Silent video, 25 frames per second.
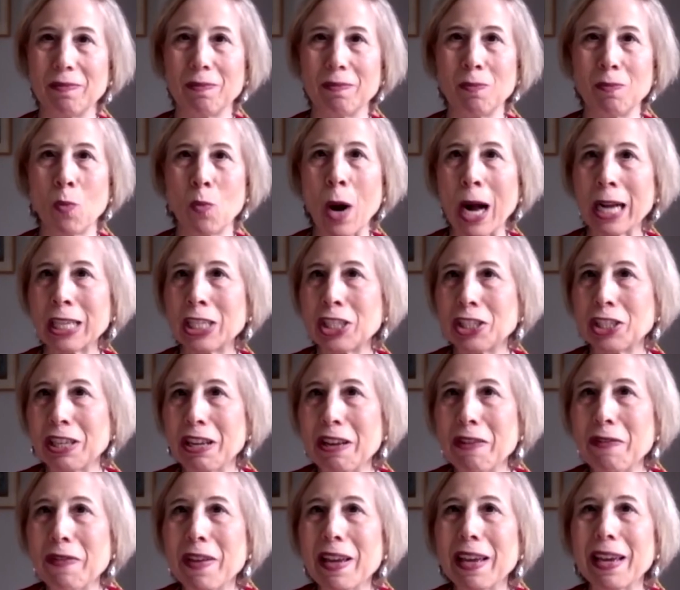watch
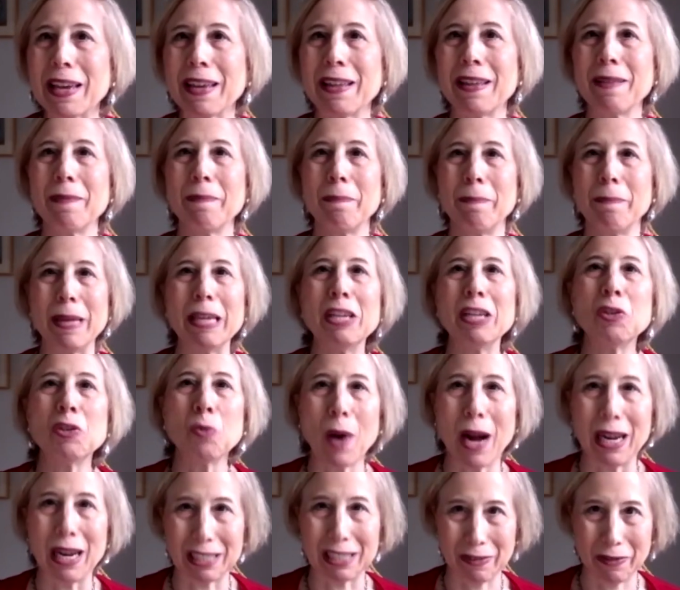TV, binge
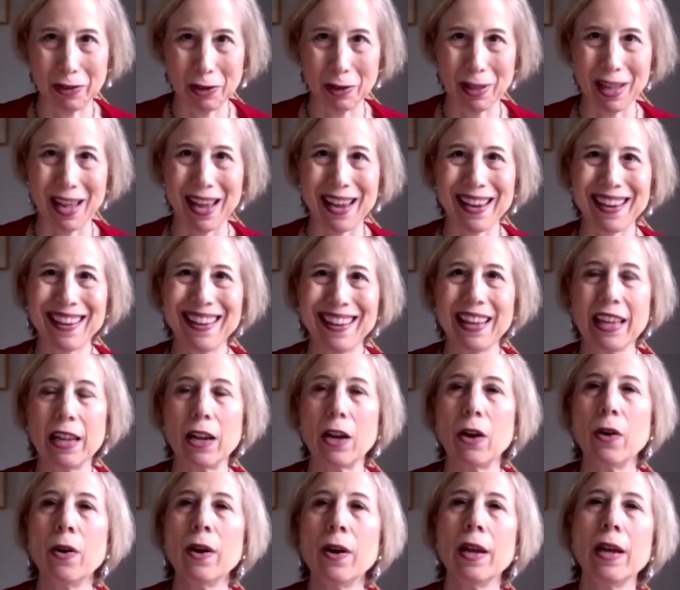watch if you like, you
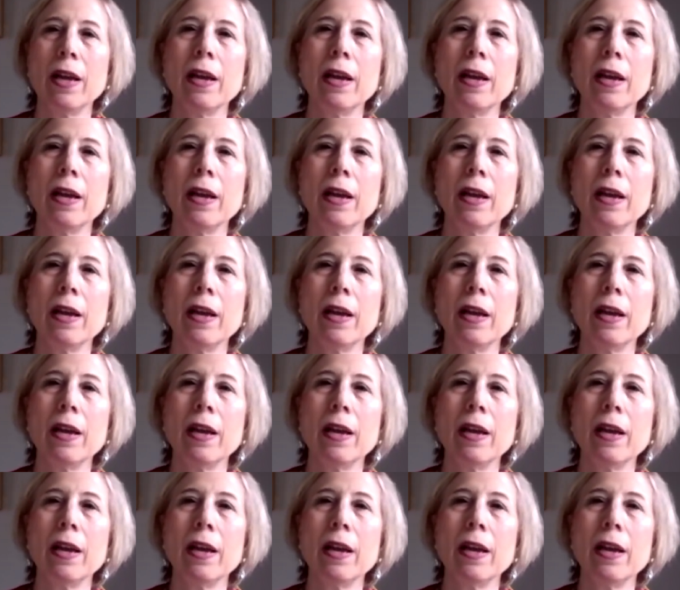know,